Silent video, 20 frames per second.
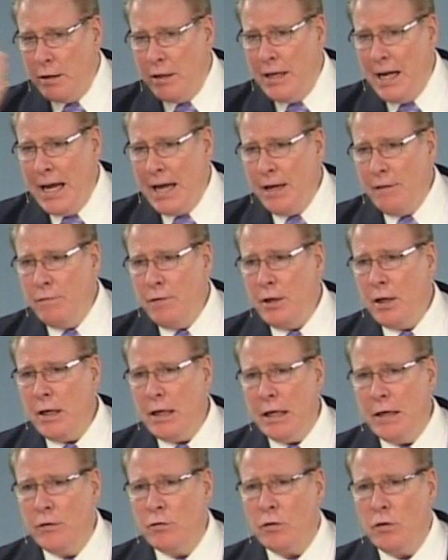David
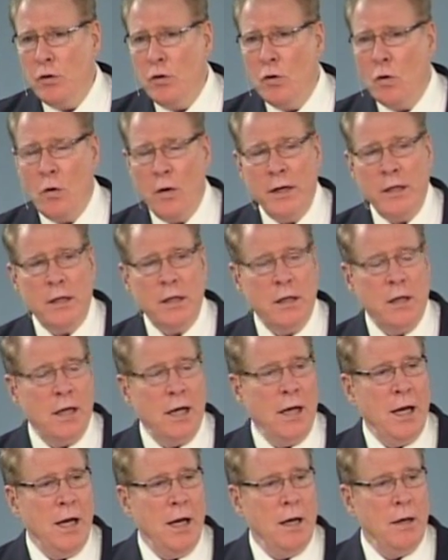is anointed
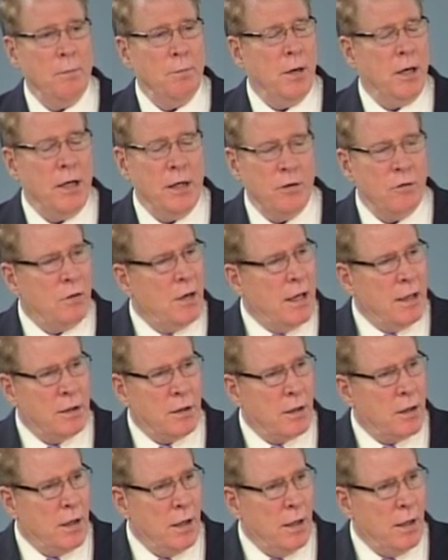king, but he's not
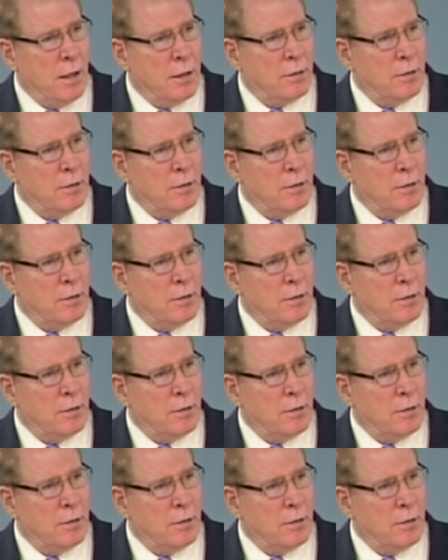the king.